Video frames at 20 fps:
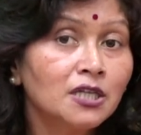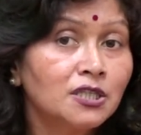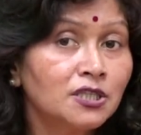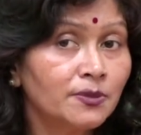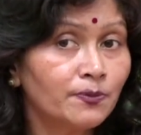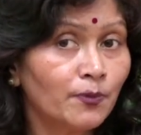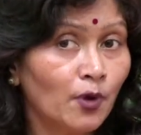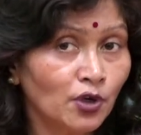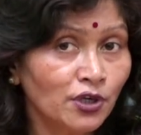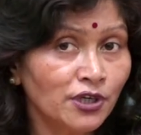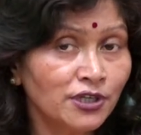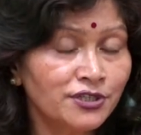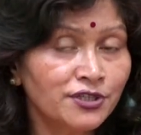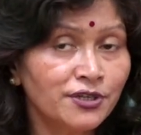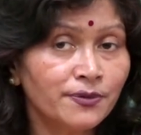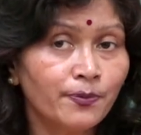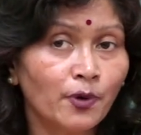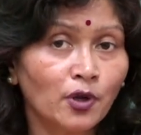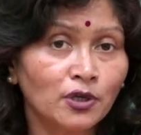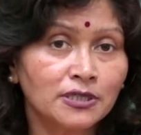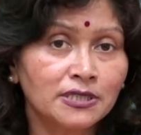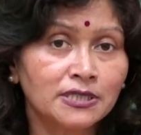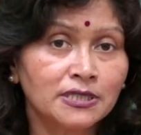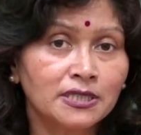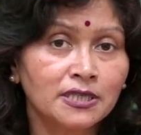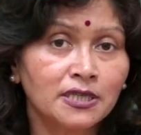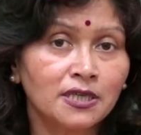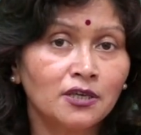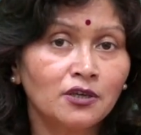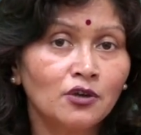The monetary
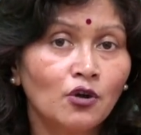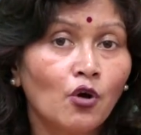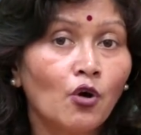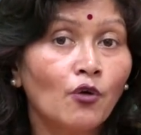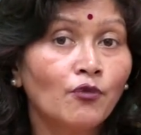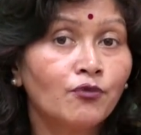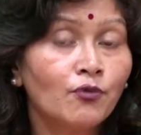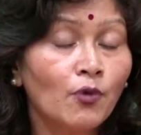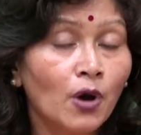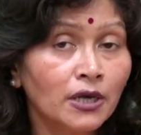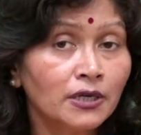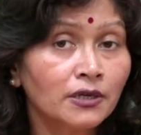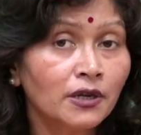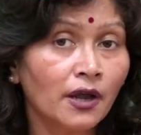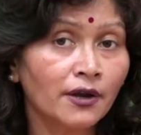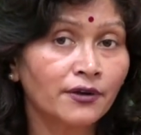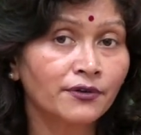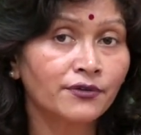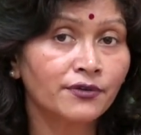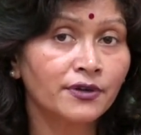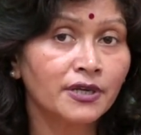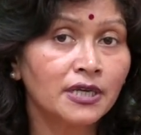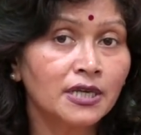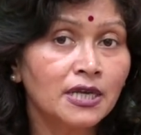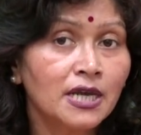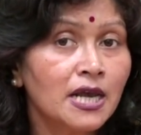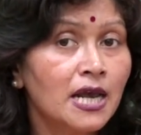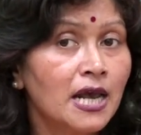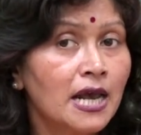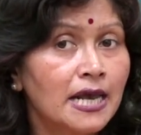policy of one country
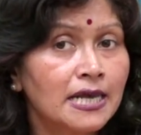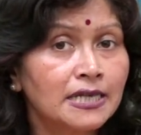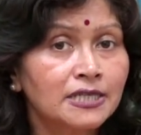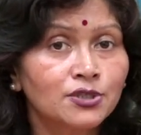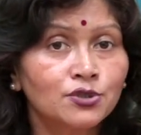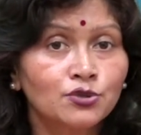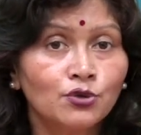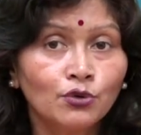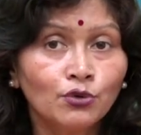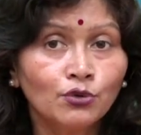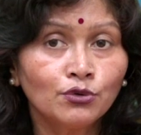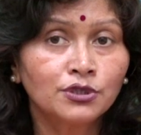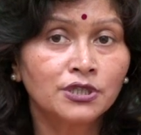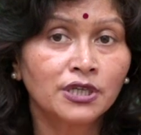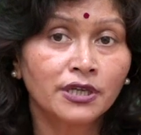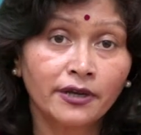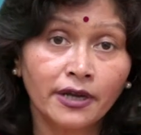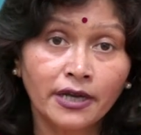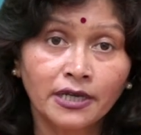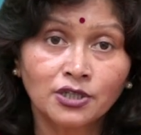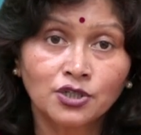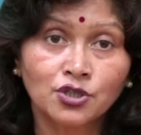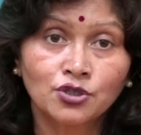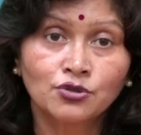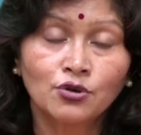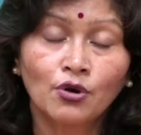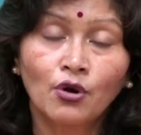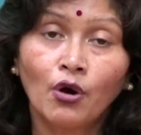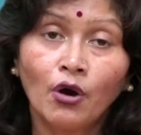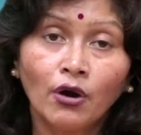has no direct
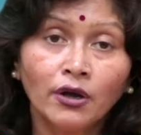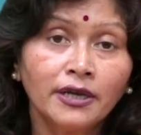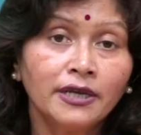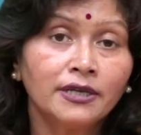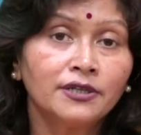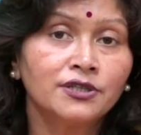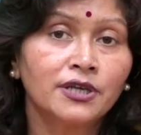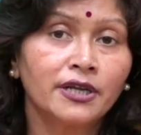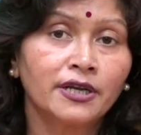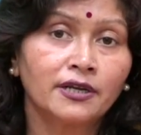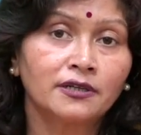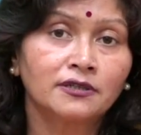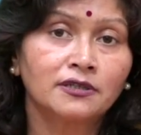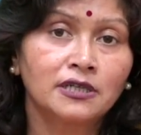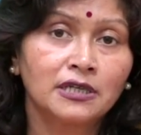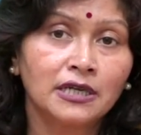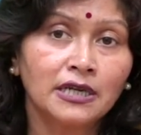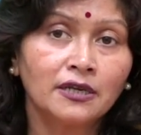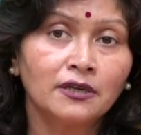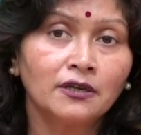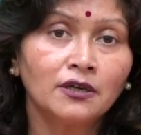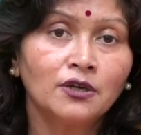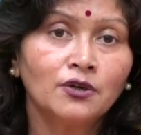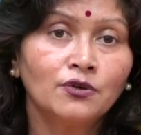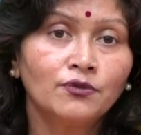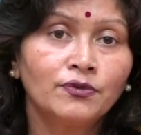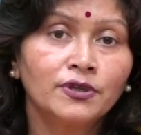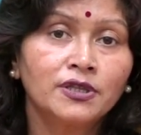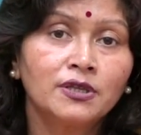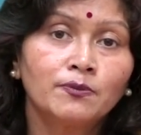or indirect link
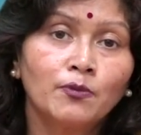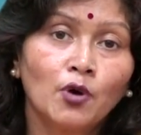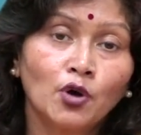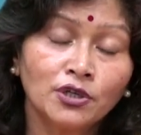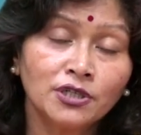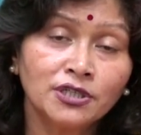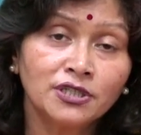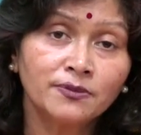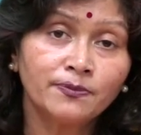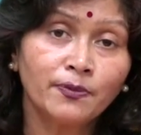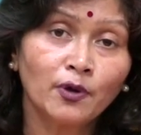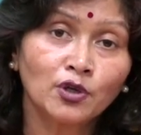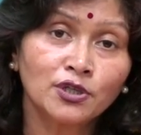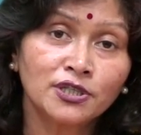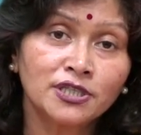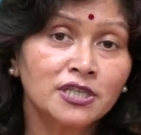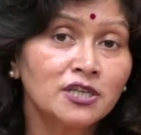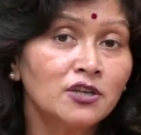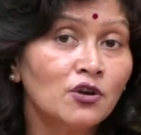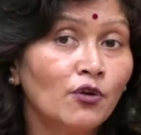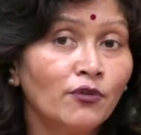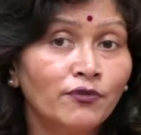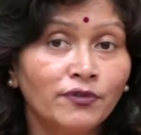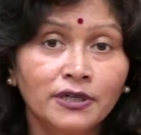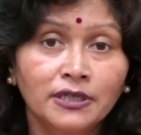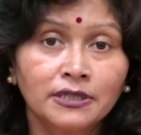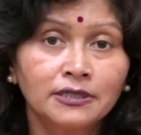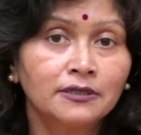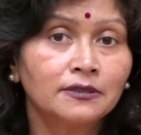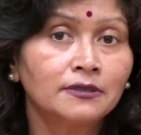with the monetary policy of
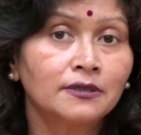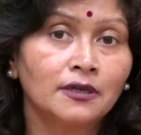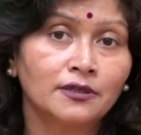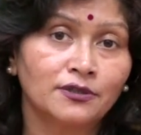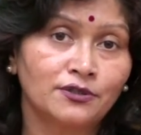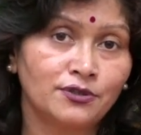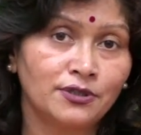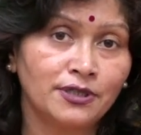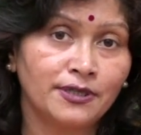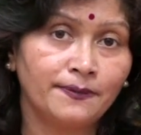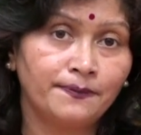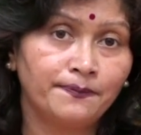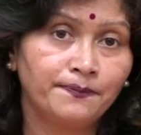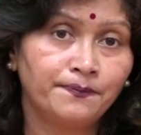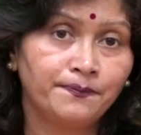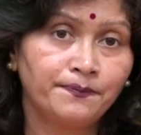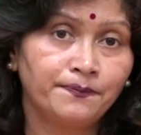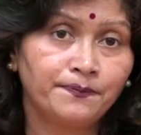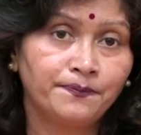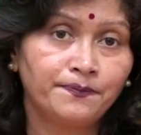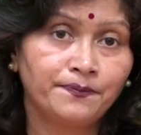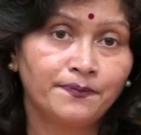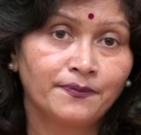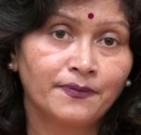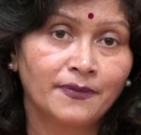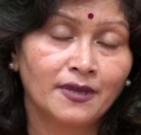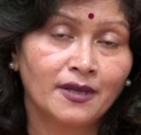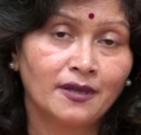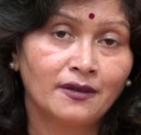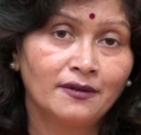another country.
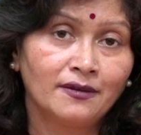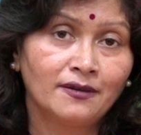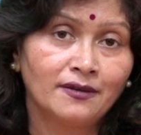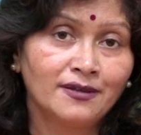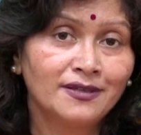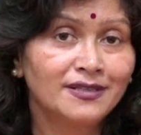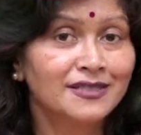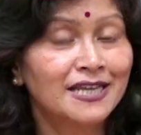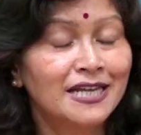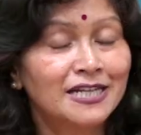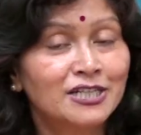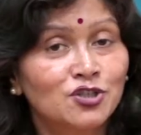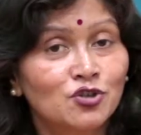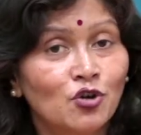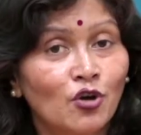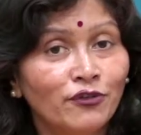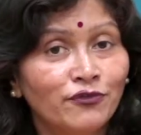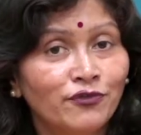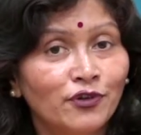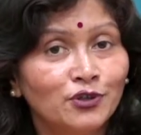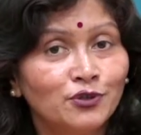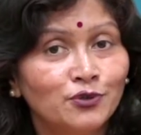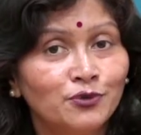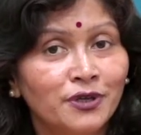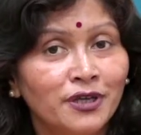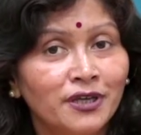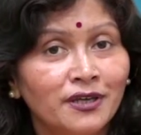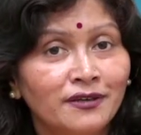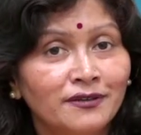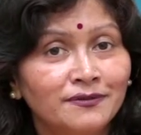That's all for
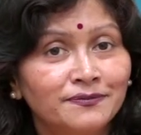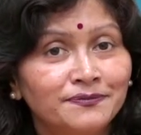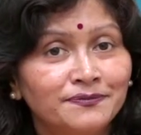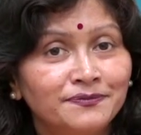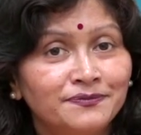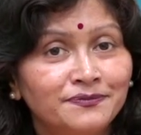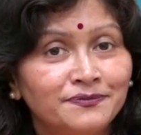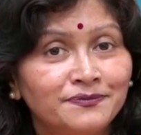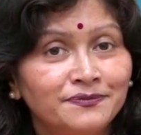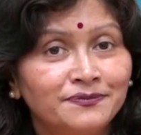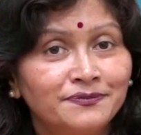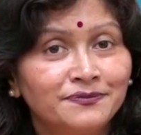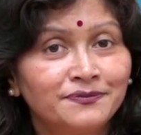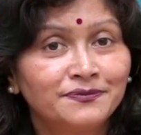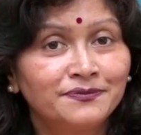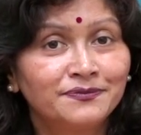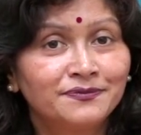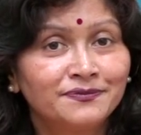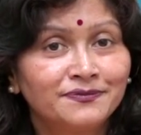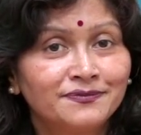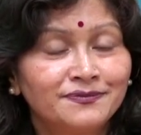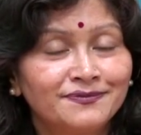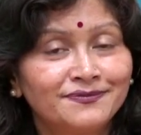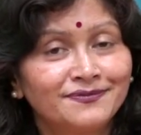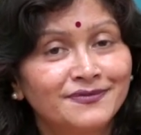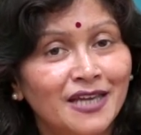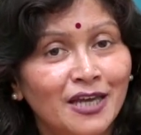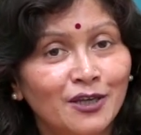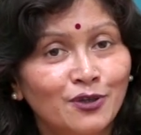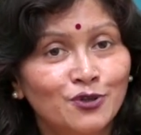today.
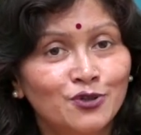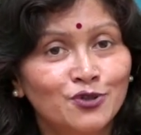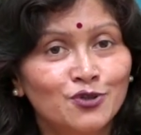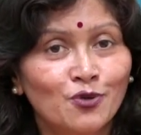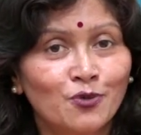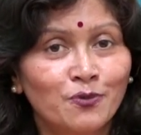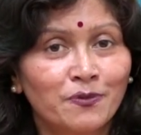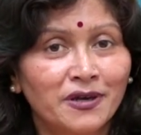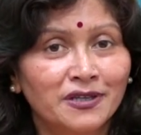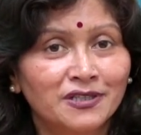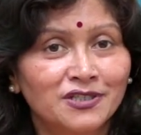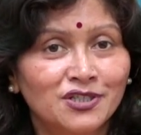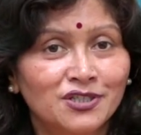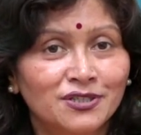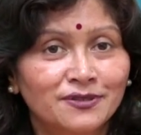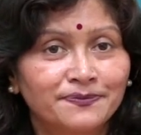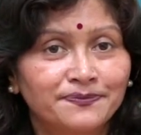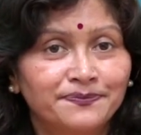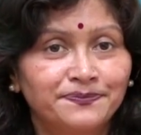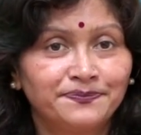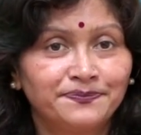Thank you so much.